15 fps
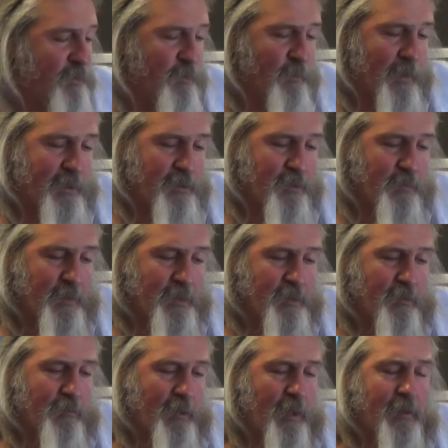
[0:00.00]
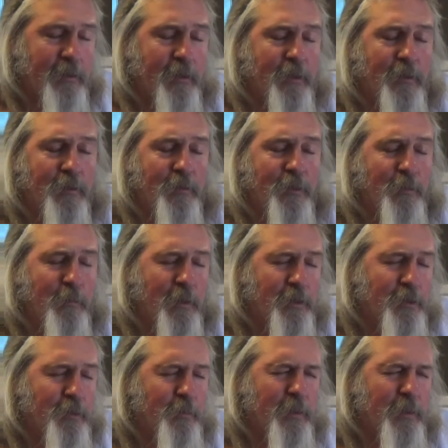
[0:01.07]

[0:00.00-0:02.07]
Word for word: you watched too much Geraldo, you watched too